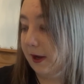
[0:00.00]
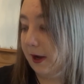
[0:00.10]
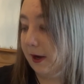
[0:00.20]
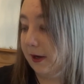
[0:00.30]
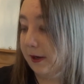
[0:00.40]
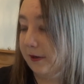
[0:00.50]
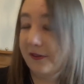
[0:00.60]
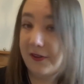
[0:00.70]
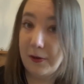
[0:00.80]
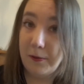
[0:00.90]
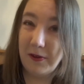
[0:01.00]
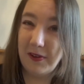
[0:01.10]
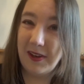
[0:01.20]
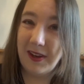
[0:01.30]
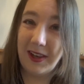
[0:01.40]
I still
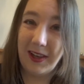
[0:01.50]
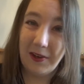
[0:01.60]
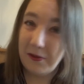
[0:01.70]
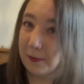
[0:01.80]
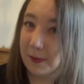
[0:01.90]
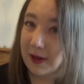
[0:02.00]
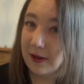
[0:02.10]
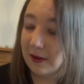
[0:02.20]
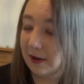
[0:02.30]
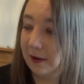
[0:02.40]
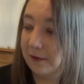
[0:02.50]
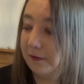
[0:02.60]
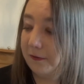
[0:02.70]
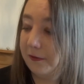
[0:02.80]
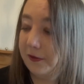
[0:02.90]
wanted a little bit
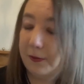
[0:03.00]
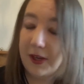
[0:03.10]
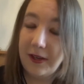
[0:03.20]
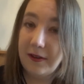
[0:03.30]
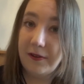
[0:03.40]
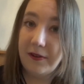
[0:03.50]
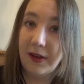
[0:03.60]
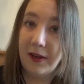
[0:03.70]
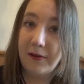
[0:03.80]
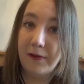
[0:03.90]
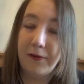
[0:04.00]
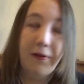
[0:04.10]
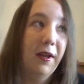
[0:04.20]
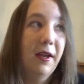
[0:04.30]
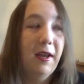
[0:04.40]
of sweets, and
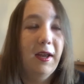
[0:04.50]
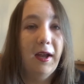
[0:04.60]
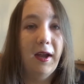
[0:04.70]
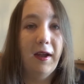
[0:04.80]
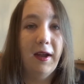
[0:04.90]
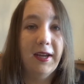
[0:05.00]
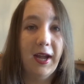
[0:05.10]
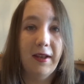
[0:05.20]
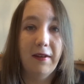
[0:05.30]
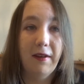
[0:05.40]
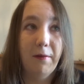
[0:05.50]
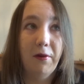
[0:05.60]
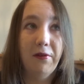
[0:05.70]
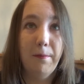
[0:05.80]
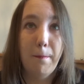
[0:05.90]
again, there
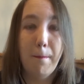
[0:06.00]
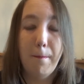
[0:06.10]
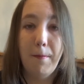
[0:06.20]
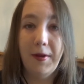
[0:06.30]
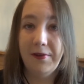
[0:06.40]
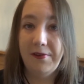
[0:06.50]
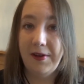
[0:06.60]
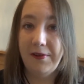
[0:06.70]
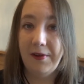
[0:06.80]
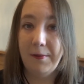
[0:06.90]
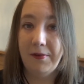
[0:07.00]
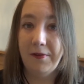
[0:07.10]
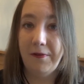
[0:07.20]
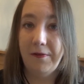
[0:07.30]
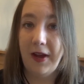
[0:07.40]
wasn't much in terms
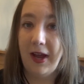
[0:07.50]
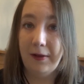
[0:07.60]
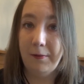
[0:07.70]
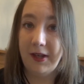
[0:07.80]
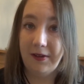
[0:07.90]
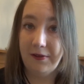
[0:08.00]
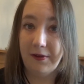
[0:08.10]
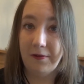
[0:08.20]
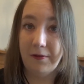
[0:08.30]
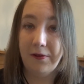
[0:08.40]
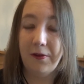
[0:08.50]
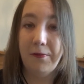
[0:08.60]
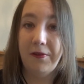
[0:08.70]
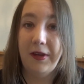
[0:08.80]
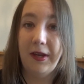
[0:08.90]
of Halloween stuff because
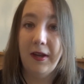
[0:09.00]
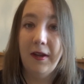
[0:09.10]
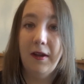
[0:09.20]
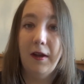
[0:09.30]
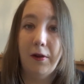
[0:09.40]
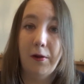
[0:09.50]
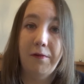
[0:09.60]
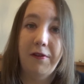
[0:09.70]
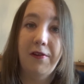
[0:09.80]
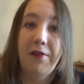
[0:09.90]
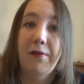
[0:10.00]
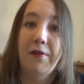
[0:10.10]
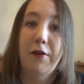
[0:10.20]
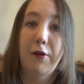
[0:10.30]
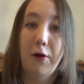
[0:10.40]
obviously a lot of the
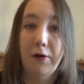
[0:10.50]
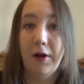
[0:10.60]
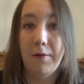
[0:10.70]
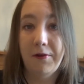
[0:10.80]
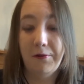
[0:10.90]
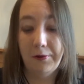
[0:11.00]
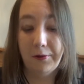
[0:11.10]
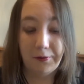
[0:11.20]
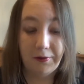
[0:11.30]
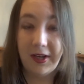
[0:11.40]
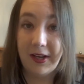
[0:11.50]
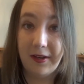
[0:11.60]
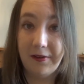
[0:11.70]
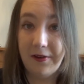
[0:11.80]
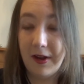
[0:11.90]
children are not going trick-or-treating
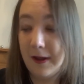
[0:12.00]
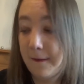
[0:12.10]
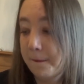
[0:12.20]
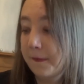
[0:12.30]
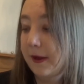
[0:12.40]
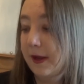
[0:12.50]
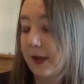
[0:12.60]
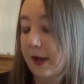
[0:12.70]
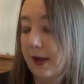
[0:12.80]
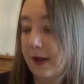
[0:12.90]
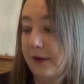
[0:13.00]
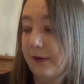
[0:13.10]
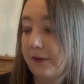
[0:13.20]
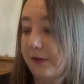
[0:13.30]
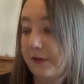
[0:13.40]
this year,
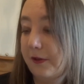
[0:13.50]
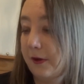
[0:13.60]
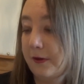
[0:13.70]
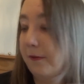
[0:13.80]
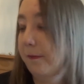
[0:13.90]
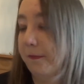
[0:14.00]
and so